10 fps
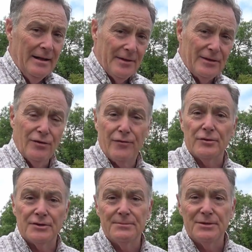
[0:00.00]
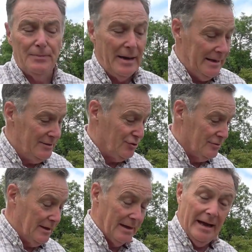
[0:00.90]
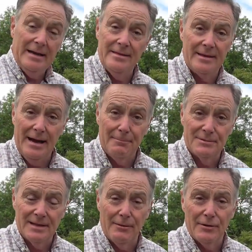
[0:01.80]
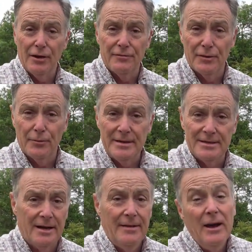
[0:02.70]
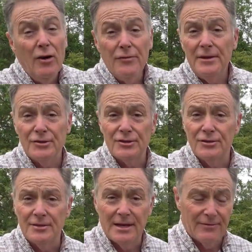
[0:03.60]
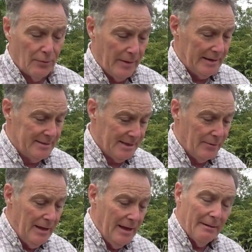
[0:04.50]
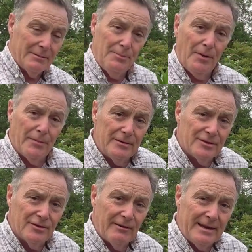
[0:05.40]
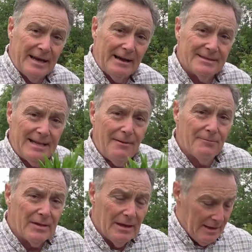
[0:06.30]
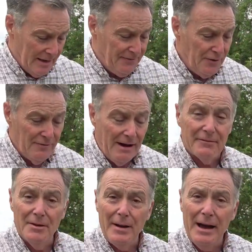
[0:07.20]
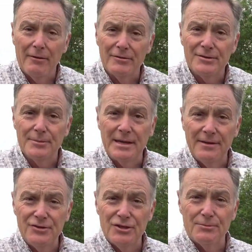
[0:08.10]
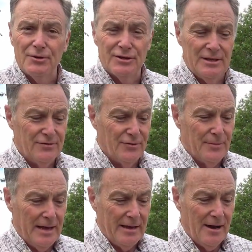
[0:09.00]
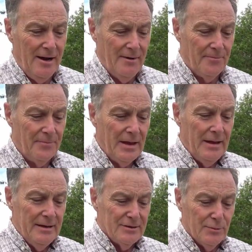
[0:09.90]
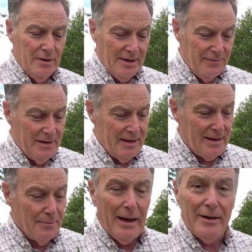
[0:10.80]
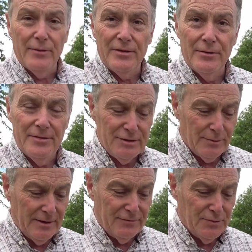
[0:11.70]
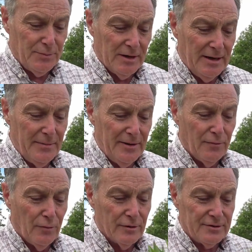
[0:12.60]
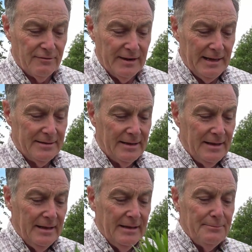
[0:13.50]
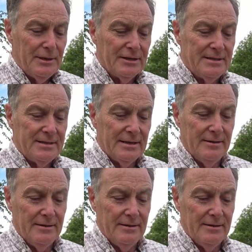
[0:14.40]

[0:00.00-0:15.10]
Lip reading: then you've got some spares should anything happen to that one over the winter, or they're just good to give away. So I'm going to pop those to the greenhouse. Now, if you're out and about and somebody gives you some cuttings from their garden, it's worth having a little bag with you. And this one, I've just put a little bit of water in it because